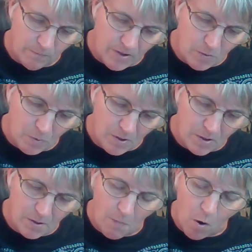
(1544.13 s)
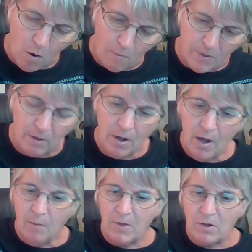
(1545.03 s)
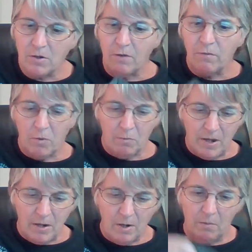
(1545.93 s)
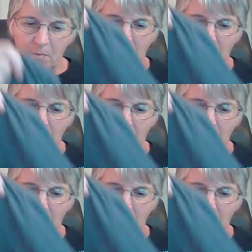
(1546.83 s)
This one's a small, but most of them are medium